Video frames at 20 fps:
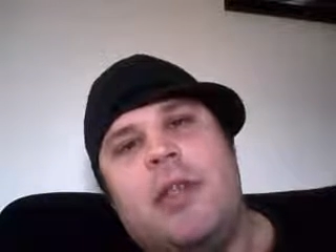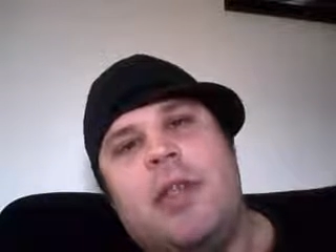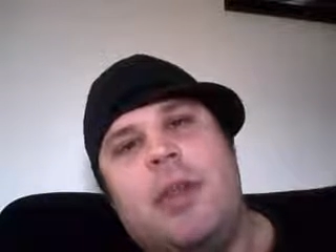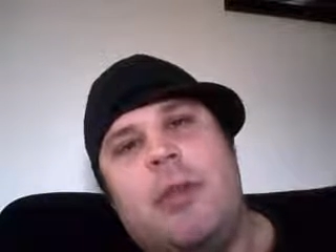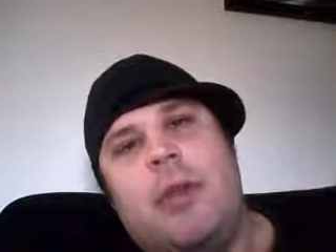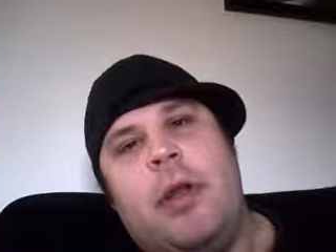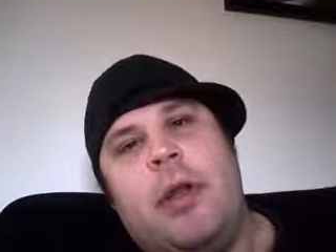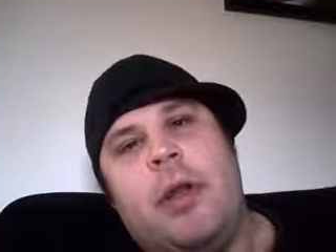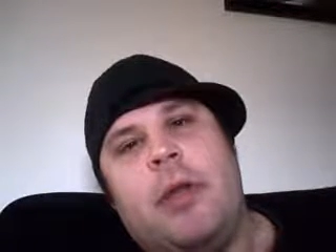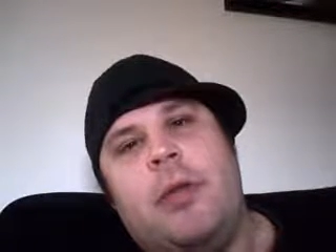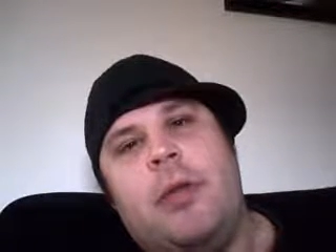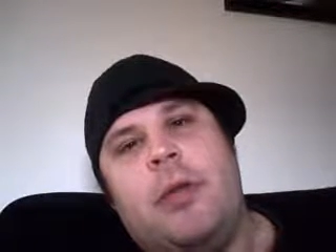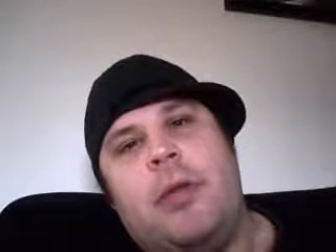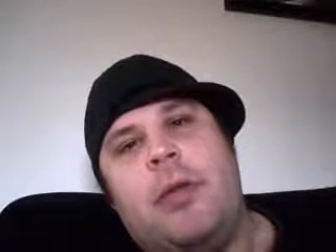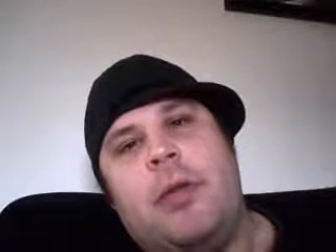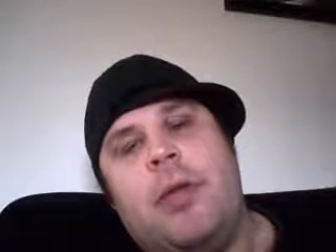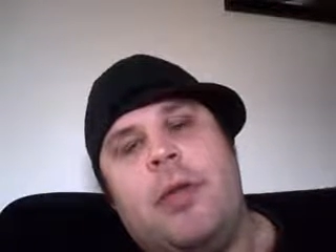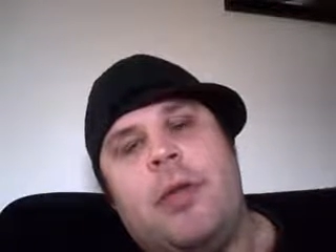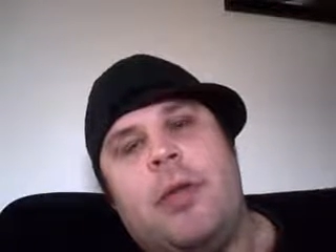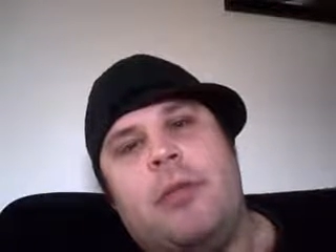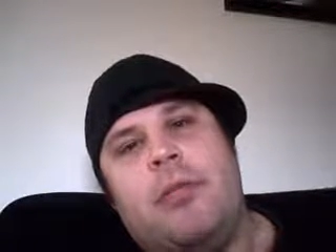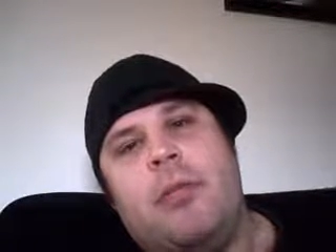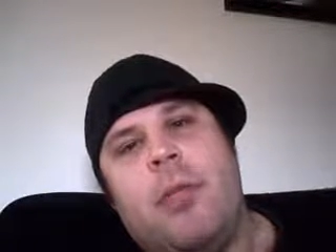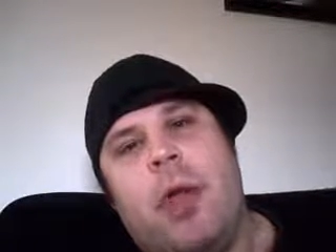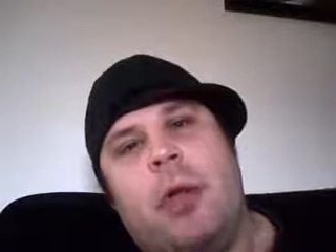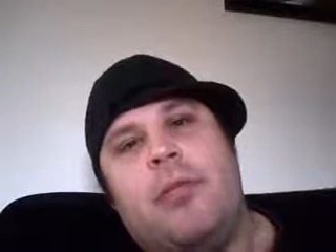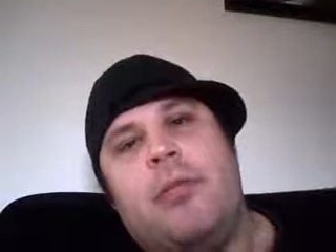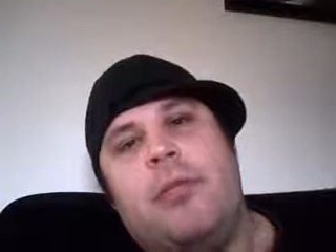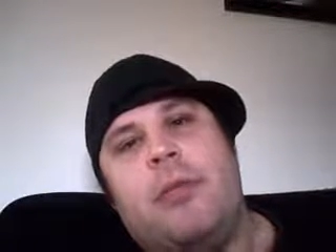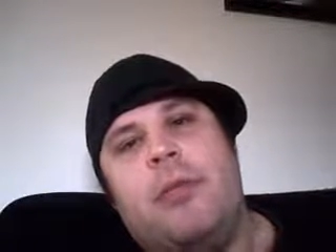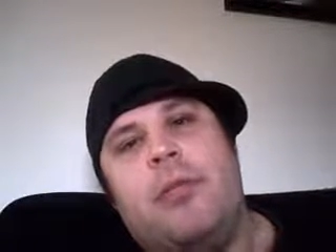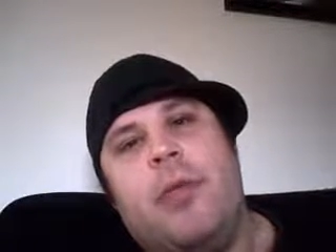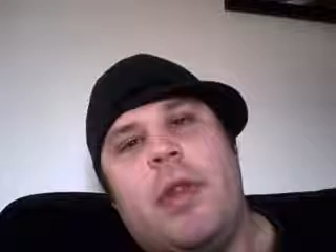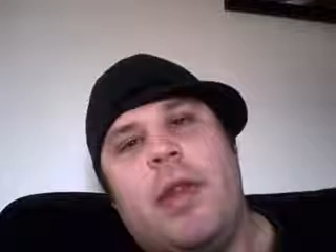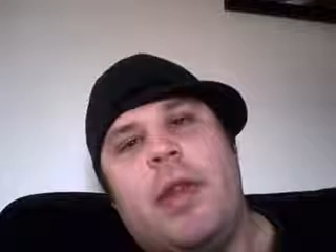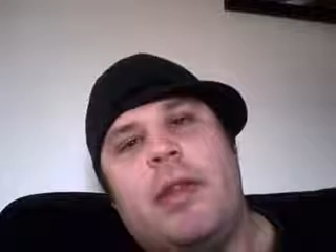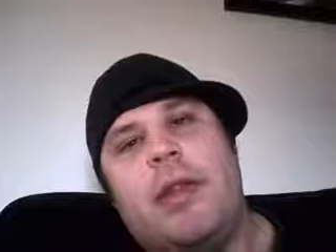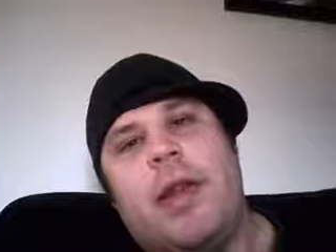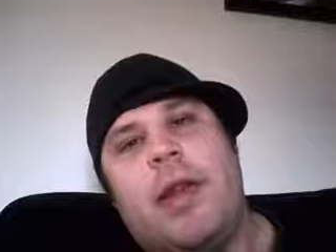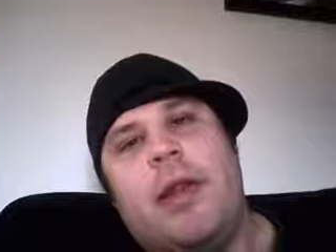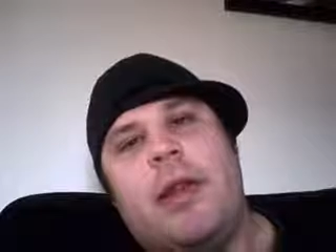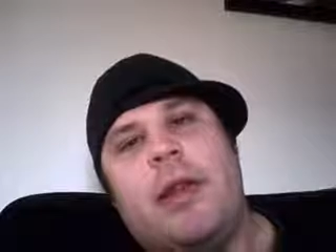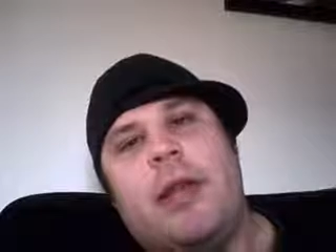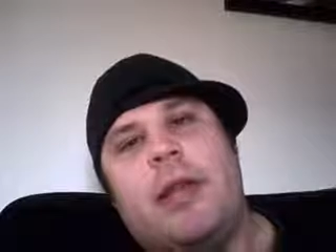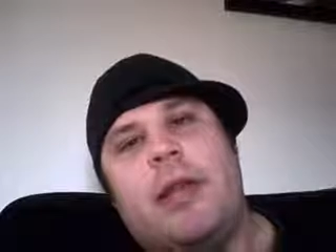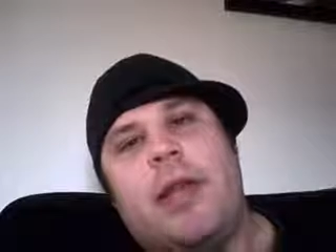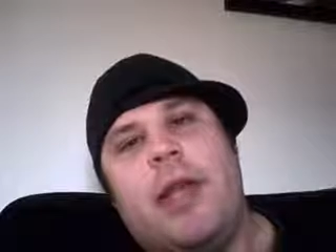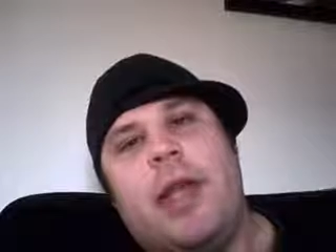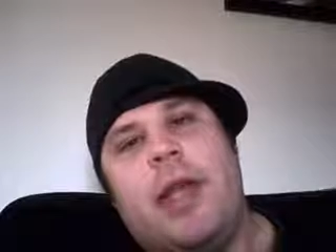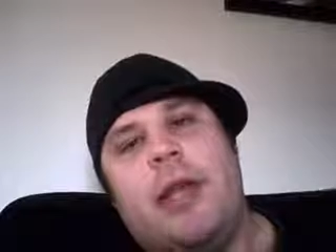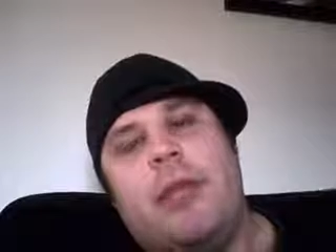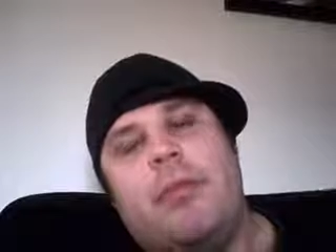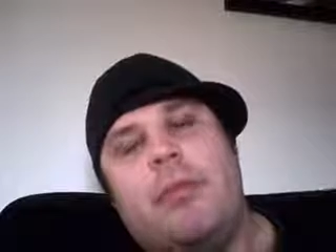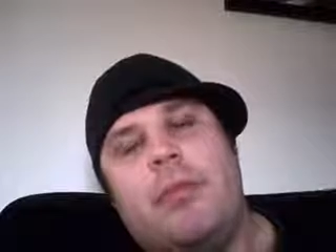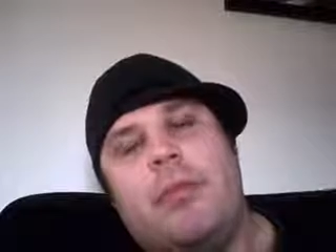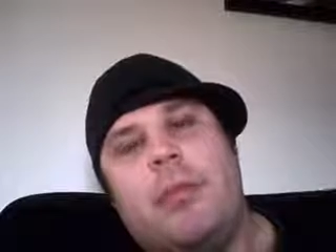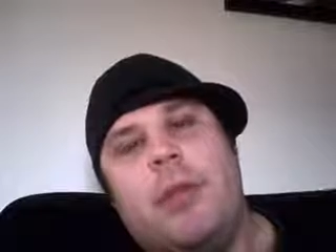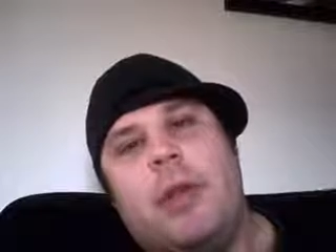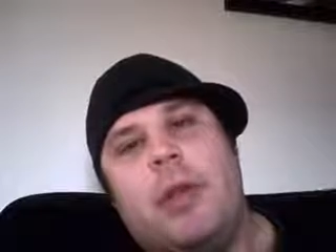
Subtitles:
similar to, well, exactly the same